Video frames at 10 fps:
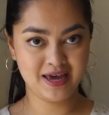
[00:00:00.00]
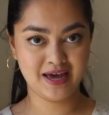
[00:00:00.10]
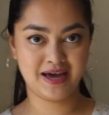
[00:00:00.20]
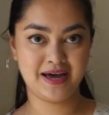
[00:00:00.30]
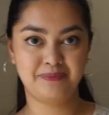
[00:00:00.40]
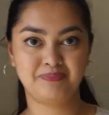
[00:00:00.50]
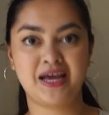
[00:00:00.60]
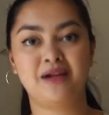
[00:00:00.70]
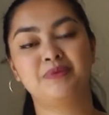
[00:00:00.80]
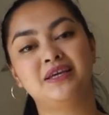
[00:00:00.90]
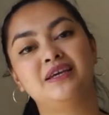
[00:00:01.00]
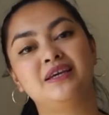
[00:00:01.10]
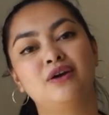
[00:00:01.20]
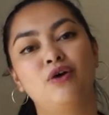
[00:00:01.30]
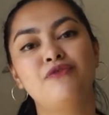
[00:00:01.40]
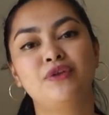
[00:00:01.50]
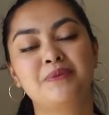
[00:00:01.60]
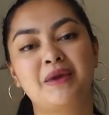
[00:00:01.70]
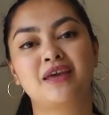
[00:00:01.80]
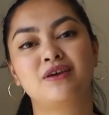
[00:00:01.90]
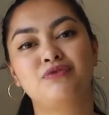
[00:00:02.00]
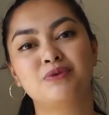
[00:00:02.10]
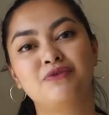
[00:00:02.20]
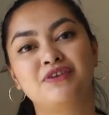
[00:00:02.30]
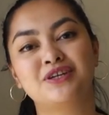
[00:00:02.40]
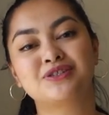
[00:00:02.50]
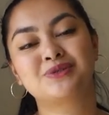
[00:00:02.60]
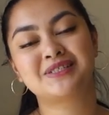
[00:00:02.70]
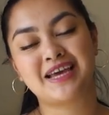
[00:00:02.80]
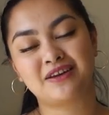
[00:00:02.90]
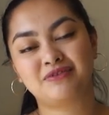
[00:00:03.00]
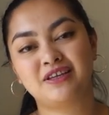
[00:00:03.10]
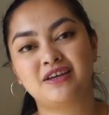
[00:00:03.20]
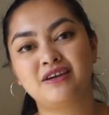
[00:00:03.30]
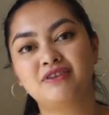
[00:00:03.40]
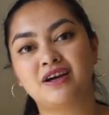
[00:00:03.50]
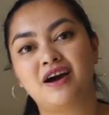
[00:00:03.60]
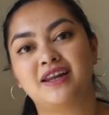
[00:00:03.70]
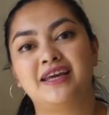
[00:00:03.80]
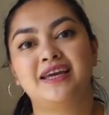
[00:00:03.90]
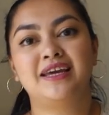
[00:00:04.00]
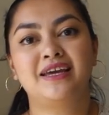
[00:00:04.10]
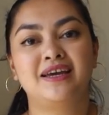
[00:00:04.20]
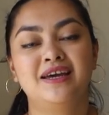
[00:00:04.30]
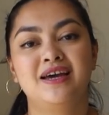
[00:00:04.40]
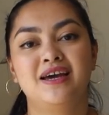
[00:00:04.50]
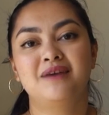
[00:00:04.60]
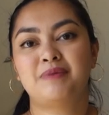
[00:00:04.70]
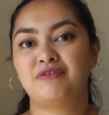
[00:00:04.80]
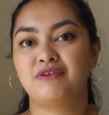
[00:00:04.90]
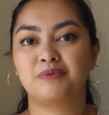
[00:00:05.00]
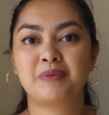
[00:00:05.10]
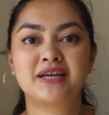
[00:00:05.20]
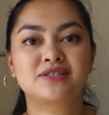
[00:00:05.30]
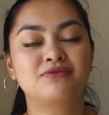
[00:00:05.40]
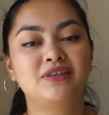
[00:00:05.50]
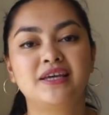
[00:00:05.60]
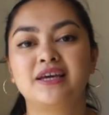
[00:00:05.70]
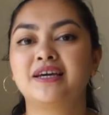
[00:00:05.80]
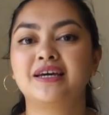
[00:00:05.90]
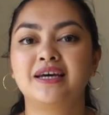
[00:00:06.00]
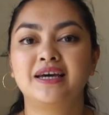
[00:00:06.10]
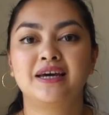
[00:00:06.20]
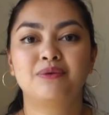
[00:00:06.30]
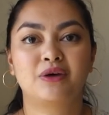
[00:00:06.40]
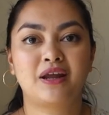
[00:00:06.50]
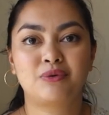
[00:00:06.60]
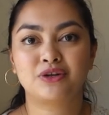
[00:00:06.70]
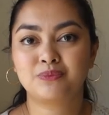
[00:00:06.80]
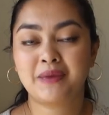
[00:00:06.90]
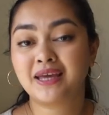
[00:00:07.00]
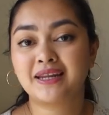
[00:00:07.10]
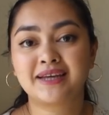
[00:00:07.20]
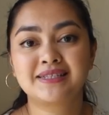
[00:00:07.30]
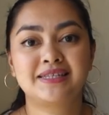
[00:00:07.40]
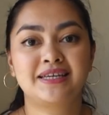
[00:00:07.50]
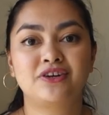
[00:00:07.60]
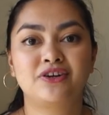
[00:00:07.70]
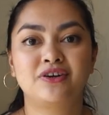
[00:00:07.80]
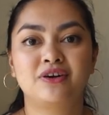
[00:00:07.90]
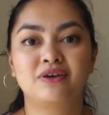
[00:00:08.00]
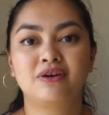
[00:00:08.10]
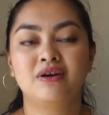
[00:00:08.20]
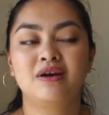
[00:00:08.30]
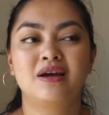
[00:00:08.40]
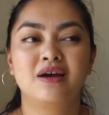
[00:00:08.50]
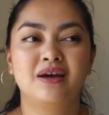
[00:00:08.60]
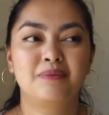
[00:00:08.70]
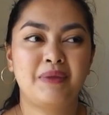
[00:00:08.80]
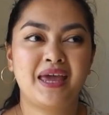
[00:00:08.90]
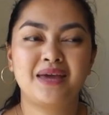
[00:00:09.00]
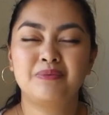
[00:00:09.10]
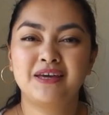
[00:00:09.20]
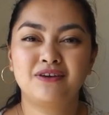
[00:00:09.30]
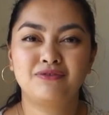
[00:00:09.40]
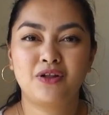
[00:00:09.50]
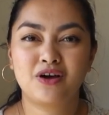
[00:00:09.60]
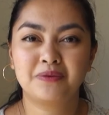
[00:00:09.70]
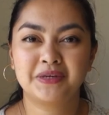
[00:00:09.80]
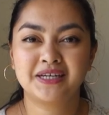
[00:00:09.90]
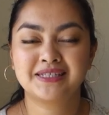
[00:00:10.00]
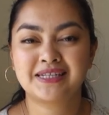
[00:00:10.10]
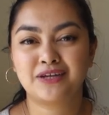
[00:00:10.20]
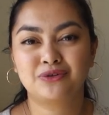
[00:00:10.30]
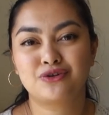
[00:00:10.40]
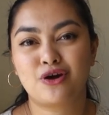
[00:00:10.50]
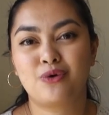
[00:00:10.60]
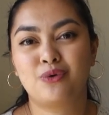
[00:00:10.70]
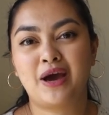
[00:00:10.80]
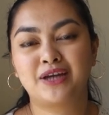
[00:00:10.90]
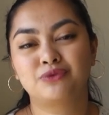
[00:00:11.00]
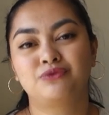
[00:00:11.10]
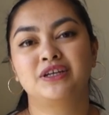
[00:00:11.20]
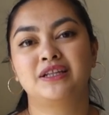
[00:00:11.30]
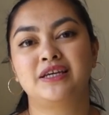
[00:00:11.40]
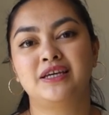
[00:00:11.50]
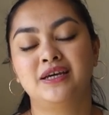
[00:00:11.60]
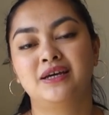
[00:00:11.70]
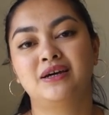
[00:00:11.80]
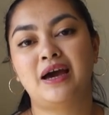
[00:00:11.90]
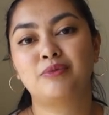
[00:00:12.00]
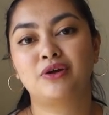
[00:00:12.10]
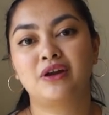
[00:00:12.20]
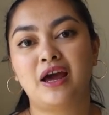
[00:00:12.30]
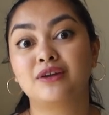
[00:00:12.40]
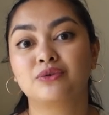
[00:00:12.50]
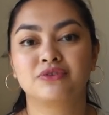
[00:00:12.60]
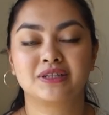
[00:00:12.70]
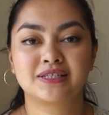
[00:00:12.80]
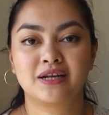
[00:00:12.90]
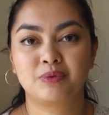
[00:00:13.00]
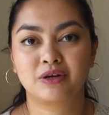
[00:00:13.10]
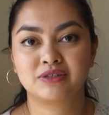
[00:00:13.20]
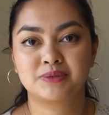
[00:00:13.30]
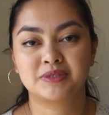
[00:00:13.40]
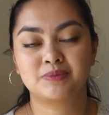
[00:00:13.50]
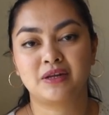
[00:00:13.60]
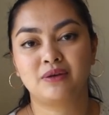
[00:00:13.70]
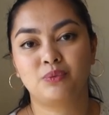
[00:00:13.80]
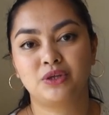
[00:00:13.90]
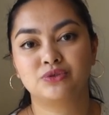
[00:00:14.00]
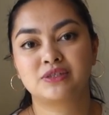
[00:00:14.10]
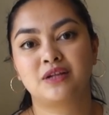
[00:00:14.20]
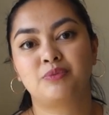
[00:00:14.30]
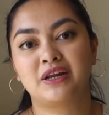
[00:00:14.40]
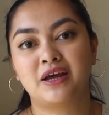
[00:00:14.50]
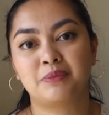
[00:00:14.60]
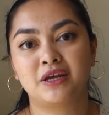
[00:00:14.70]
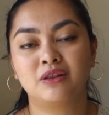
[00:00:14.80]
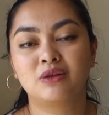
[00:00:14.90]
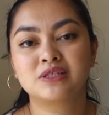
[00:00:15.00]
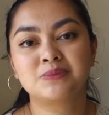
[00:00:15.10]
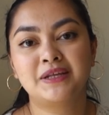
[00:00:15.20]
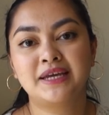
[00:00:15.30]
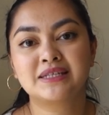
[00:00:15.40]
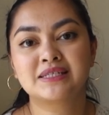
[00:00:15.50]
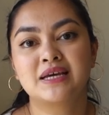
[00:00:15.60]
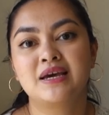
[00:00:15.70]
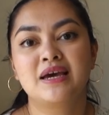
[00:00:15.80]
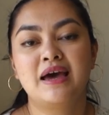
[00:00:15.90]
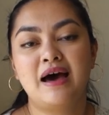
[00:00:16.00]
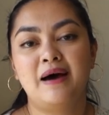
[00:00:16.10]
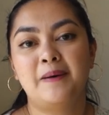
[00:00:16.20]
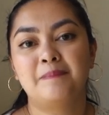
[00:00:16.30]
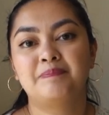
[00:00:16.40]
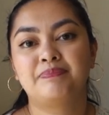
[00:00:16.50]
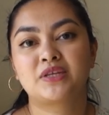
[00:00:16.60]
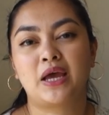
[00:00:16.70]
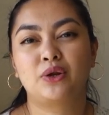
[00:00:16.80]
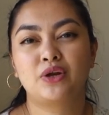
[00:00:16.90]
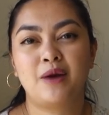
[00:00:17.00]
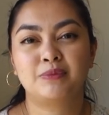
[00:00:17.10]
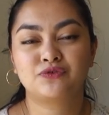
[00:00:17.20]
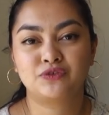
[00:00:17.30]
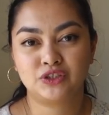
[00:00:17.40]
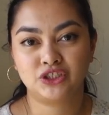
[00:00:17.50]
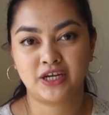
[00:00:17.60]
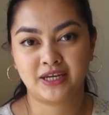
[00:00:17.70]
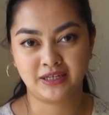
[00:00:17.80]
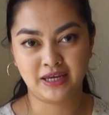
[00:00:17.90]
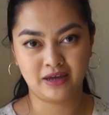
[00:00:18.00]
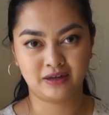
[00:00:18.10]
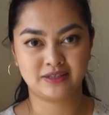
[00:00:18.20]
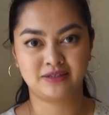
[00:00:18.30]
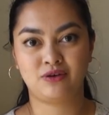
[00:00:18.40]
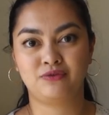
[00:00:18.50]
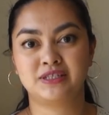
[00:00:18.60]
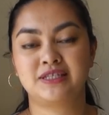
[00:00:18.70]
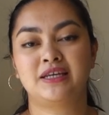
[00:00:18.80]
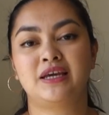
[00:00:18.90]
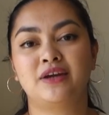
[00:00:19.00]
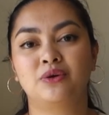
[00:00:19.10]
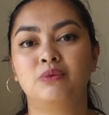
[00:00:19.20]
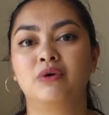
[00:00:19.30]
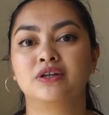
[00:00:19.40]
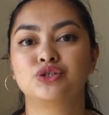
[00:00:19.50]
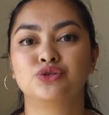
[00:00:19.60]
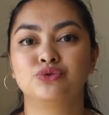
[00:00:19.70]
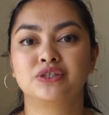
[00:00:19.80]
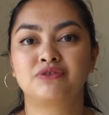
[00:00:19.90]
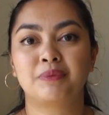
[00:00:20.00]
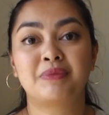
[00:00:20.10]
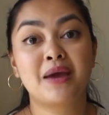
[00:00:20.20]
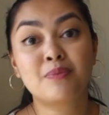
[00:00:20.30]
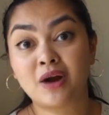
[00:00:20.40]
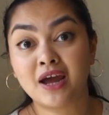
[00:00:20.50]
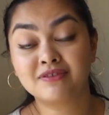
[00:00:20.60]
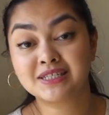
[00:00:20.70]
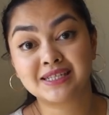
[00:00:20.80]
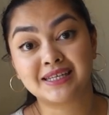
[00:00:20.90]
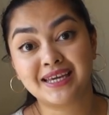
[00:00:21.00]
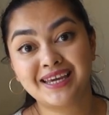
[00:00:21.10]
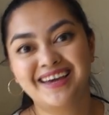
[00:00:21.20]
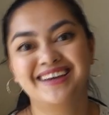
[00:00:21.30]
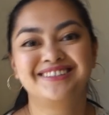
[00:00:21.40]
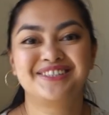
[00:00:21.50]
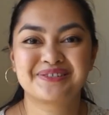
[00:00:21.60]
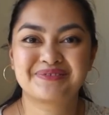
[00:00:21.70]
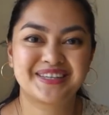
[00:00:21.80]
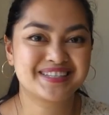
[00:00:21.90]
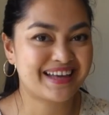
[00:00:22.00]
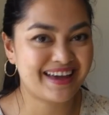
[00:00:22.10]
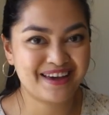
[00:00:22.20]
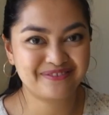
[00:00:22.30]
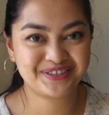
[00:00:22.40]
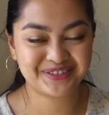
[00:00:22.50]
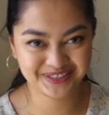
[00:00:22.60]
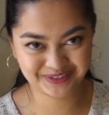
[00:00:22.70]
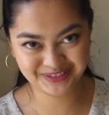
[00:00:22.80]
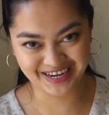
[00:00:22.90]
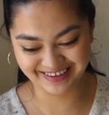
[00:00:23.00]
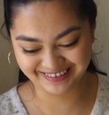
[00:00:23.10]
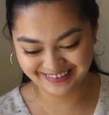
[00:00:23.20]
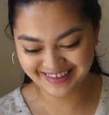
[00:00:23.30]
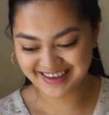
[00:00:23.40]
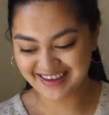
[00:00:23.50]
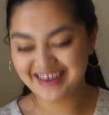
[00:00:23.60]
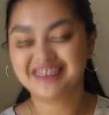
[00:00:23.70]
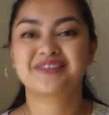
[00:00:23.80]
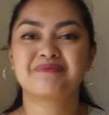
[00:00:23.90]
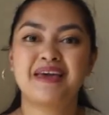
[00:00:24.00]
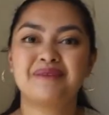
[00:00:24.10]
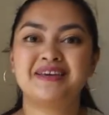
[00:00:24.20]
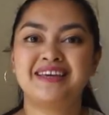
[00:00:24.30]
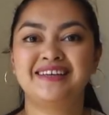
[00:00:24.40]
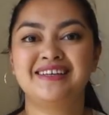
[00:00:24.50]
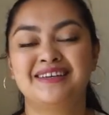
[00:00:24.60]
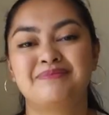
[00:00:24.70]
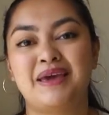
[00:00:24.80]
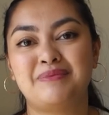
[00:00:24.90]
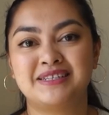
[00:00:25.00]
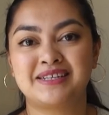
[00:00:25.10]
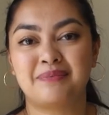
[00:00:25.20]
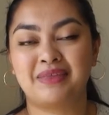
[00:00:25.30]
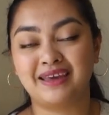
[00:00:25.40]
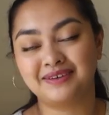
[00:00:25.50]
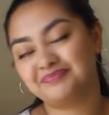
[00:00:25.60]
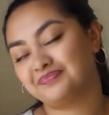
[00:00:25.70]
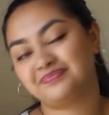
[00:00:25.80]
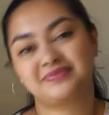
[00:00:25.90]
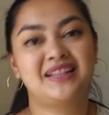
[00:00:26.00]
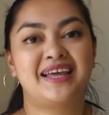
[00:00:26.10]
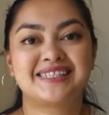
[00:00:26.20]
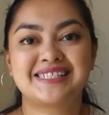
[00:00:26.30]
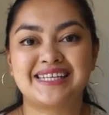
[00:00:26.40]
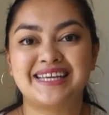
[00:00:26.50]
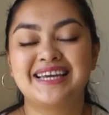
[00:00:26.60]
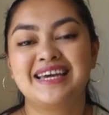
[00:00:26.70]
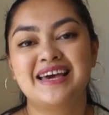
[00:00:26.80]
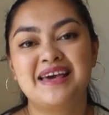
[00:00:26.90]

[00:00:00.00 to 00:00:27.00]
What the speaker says: I'll be hopefully making a few more videos towards the end of the year regarding my favorite makes of the year, what I want to make next year, maybe a Vlogmas, I don't know. I don't really celebrate Christmas, but we do celebrate at my in-laws' place. So I don't know how much footage I can get because obviously I don't want to interrupt their privacy just because I have a YouTube channel. So maybe something. Let's see.